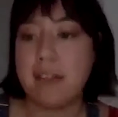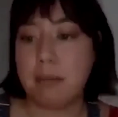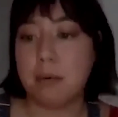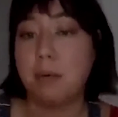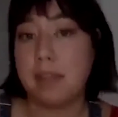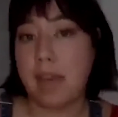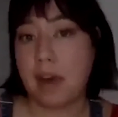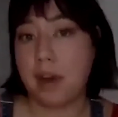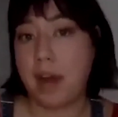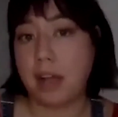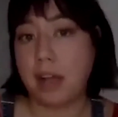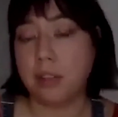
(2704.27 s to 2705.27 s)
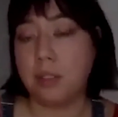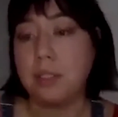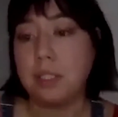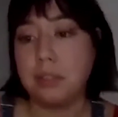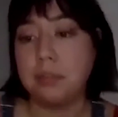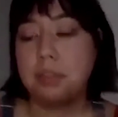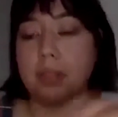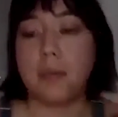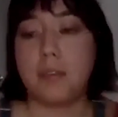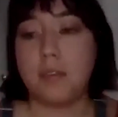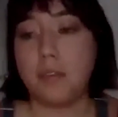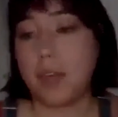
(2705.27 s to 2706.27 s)
fabric without alum and use
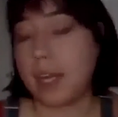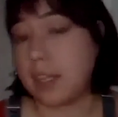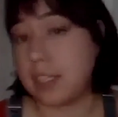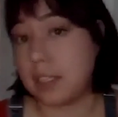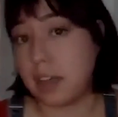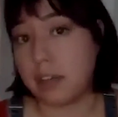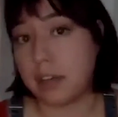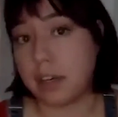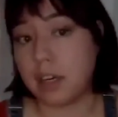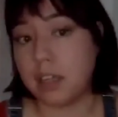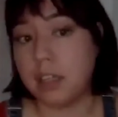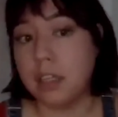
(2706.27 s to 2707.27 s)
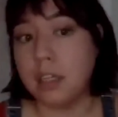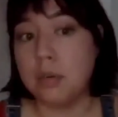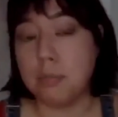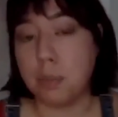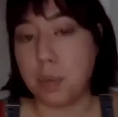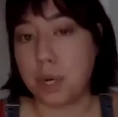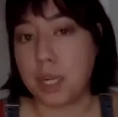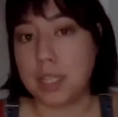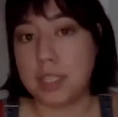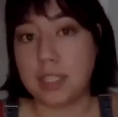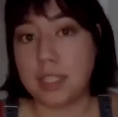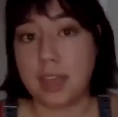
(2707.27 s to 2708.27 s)
some of like these other
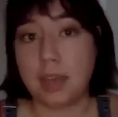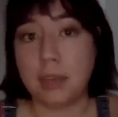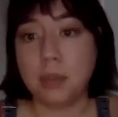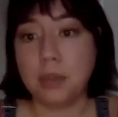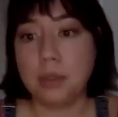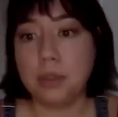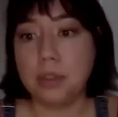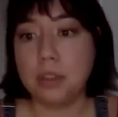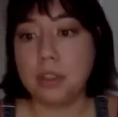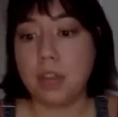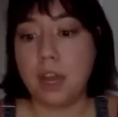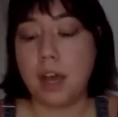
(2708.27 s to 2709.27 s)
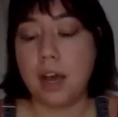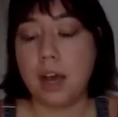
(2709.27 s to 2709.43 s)
mordants and chemicals.